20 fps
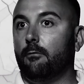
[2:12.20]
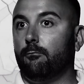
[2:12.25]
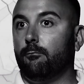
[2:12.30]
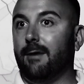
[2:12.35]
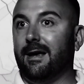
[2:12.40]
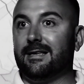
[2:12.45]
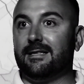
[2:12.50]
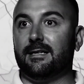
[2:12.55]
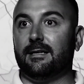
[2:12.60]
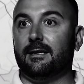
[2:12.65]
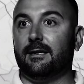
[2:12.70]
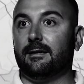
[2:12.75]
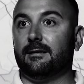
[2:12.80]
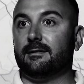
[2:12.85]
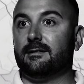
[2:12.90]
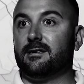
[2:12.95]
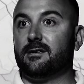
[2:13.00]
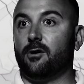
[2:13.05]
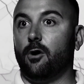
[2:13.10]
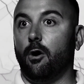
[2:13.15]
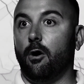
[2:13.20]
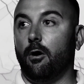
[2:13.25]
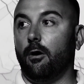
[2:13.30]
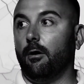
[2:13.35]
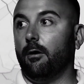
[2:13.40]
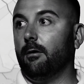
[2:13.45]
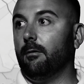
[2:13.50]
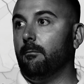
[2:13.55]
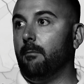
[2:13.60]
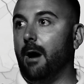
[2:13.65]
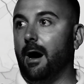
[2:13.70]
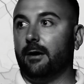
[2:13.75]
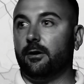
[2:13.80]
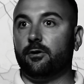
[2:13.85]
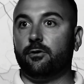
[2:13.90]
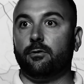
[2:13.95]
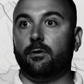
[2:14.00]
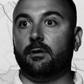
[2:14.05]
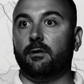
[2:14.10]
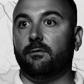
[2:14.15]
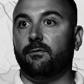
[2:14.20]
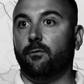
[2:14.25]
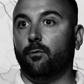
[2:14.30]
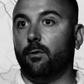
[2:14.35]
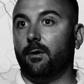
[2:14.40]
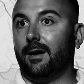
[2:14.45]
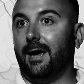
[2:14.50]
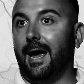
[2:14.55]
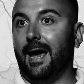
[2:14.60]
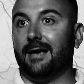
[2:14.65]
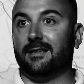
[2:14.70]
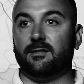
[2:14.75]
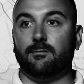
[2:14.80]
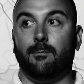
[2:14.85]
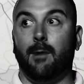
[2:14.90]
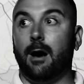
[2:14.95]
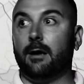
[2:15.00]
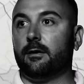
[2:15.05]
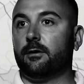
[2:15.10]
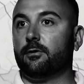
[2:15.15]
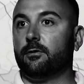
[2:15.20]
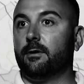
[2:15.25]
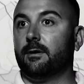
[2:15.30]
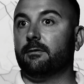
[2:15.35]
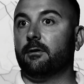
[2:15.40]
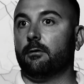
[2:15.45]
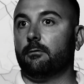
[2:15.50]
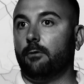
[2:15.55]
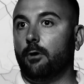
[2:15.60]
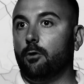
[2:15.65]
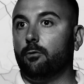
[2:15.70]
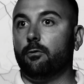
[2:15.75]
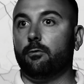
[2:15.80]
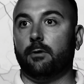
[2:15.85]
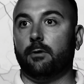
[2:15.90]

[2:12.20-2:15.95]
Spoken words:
residents are monitoring the forecast, monitoring their local